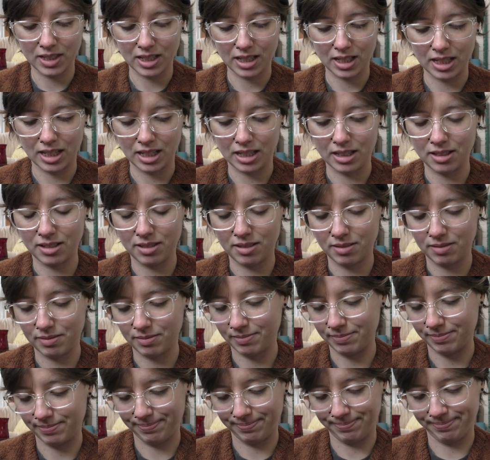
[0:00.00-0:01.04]

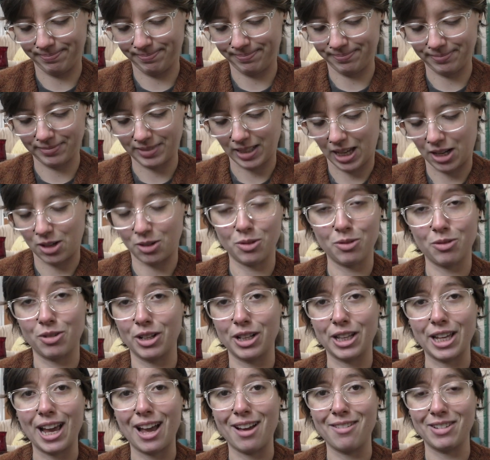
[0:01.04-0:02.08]
I don't
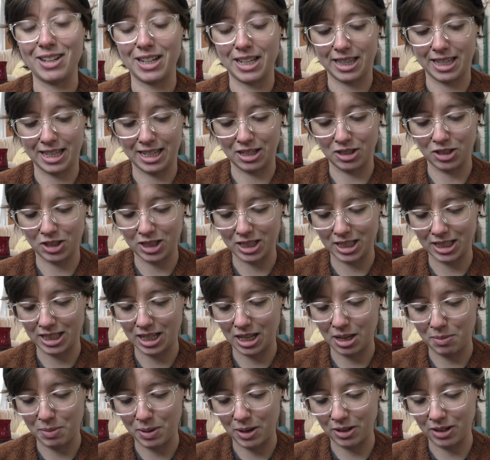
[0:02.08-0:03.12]
really have anything else to say
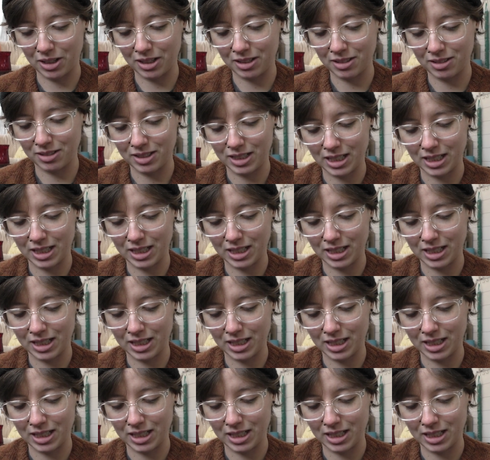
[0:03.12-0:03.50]
about it.